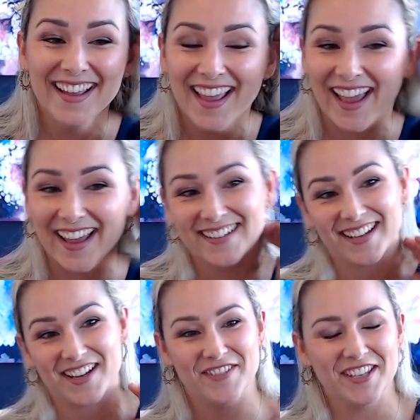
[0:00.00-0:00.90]
And
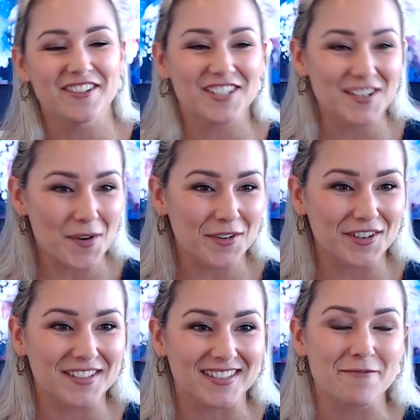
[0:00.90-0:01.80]
gym
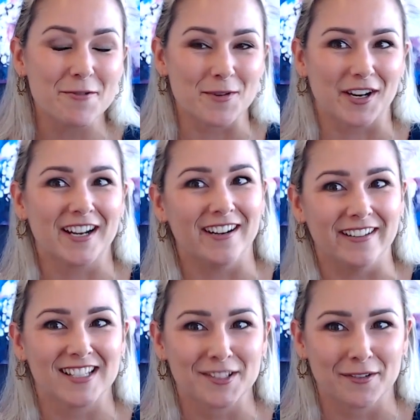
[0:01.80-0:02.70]
owners, and we're working on
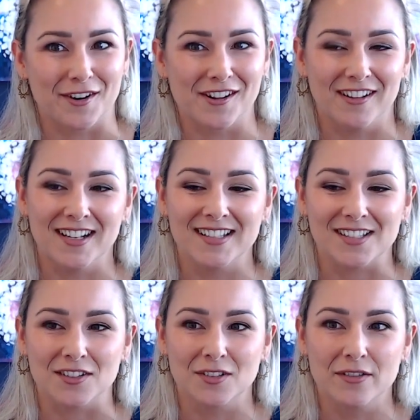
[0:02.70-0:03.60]
this with our clients
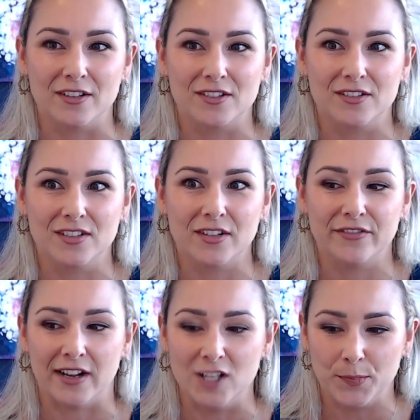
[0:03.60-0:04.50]
also, they're
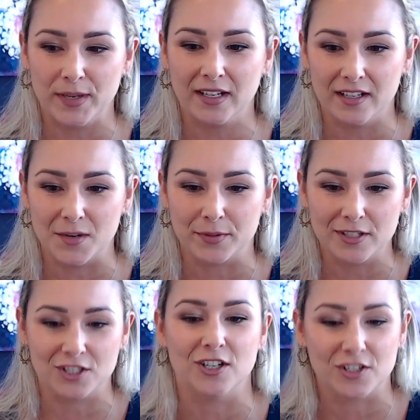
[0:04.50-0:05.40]
developing an
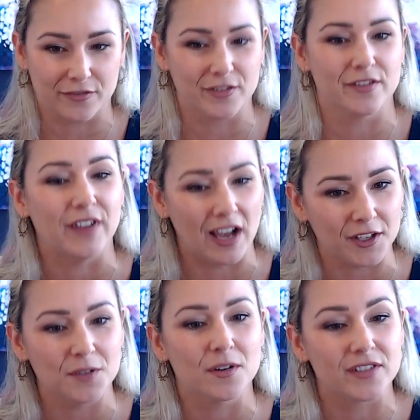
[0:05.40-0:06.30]
appreciation for the
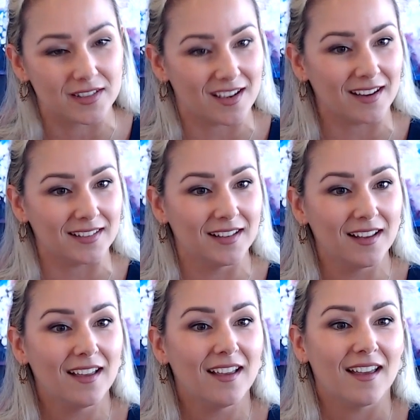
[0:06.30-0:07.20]
value of design.
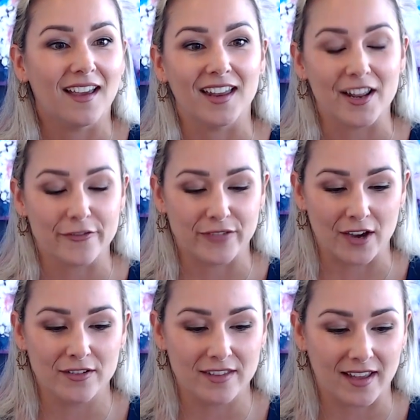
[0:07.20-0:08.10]
And I
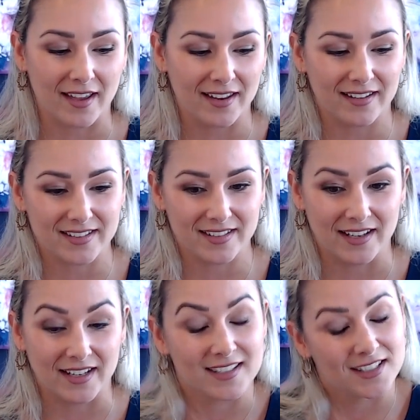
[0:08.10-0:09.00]
found that,
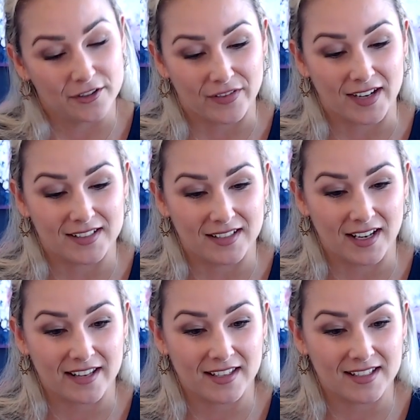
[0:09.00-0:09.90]
and I still find
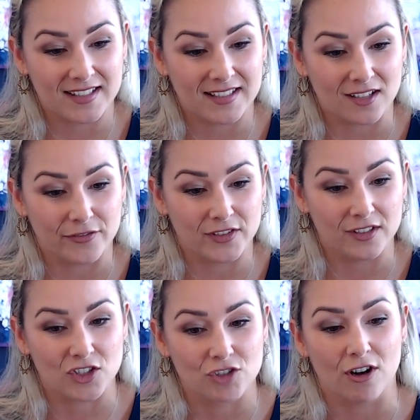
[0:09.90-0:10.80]
today, that it's often a
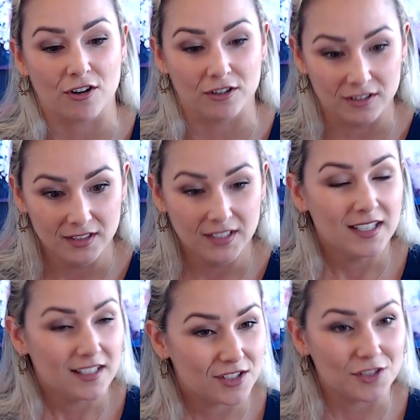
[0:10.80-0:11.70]
struggle
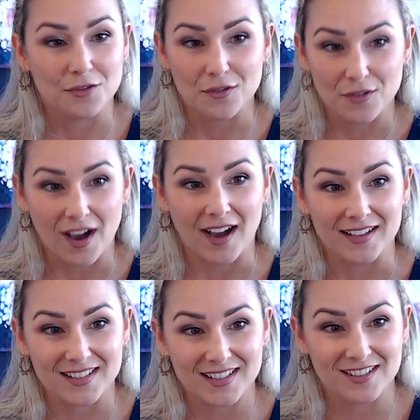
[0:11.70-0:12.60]
to
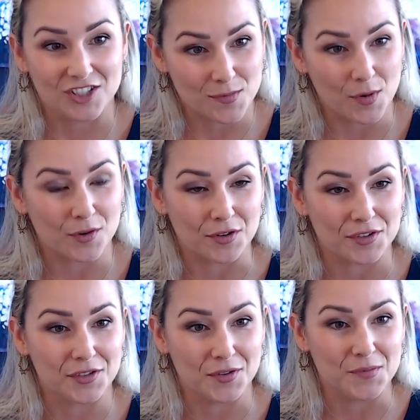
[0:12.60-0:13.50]
ask gym owners
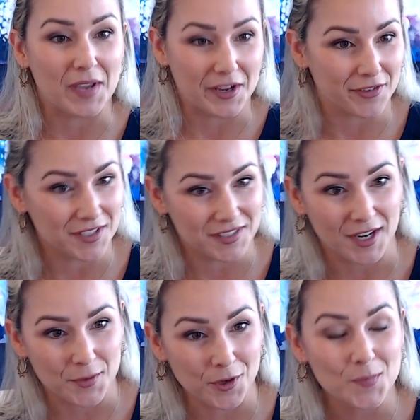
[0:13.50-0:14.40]
to pay for
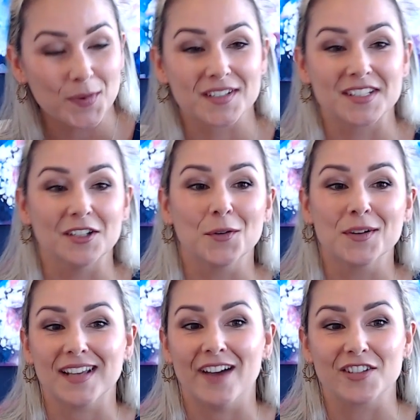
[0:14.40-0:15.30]
design work, because they'll
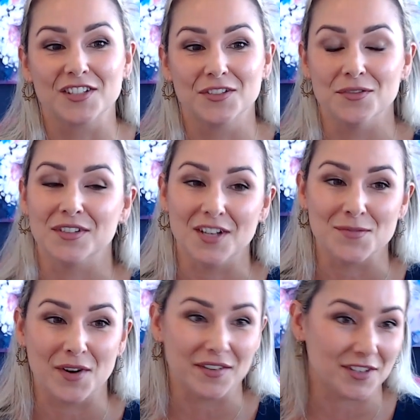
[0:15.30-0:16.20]
always have a student
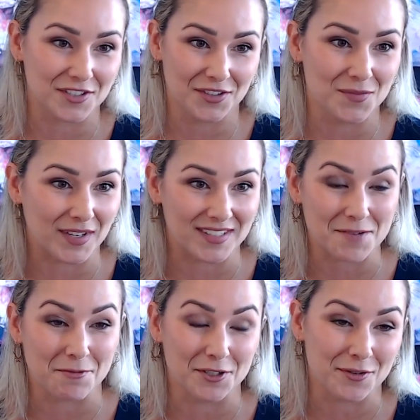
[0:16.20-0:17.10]
among their student base that
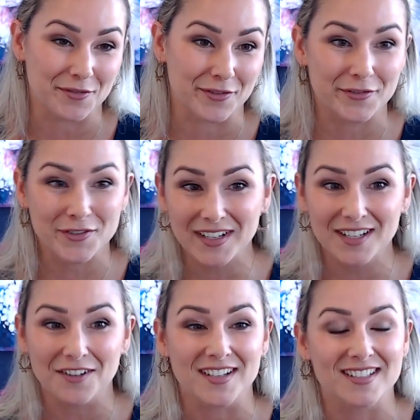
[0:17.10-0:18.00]
will do it for free
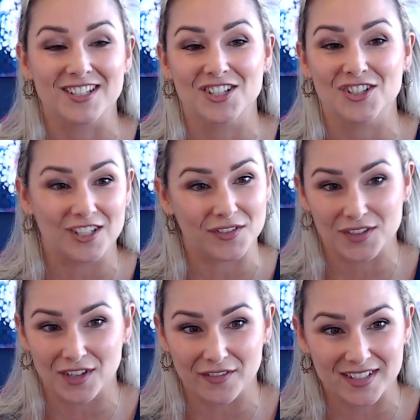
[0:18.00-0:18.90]
or as an exchange of
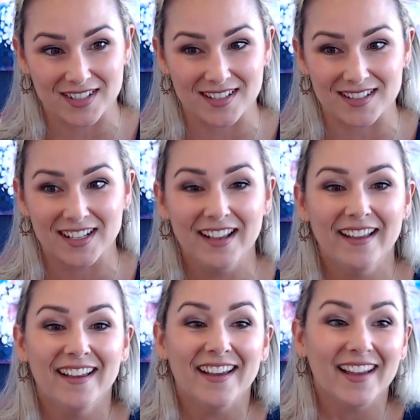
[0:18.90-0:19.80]
services.
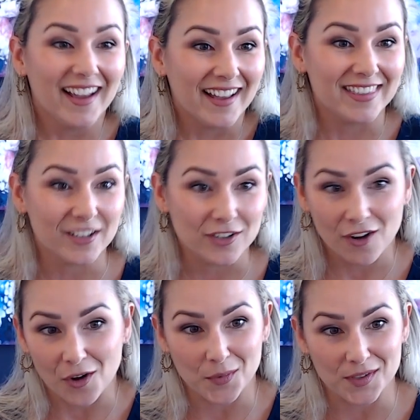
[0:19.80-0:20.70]
And they're
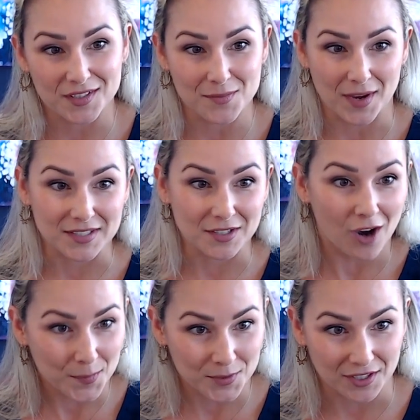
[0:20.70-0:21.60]
not always the best
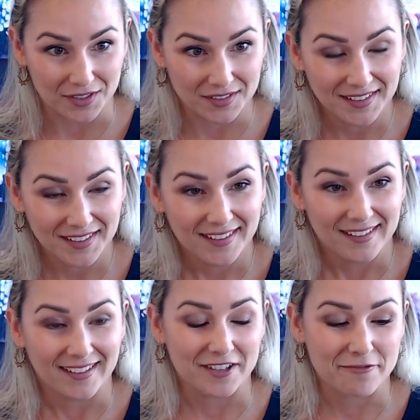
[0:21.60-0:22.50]
option.
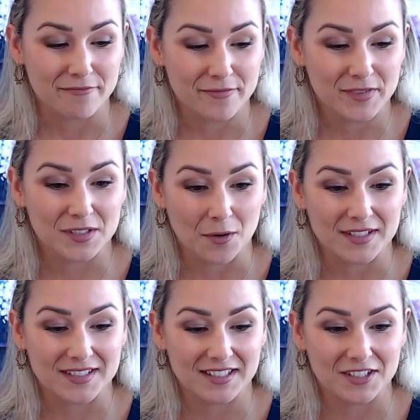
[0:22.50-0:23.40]
So
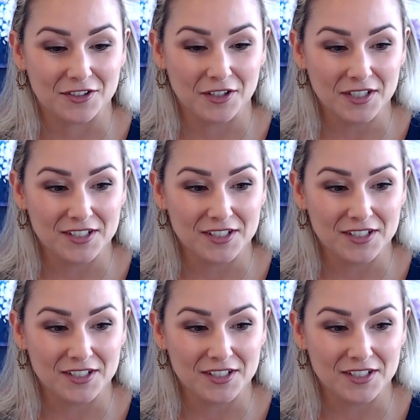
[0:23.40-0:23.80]
it's good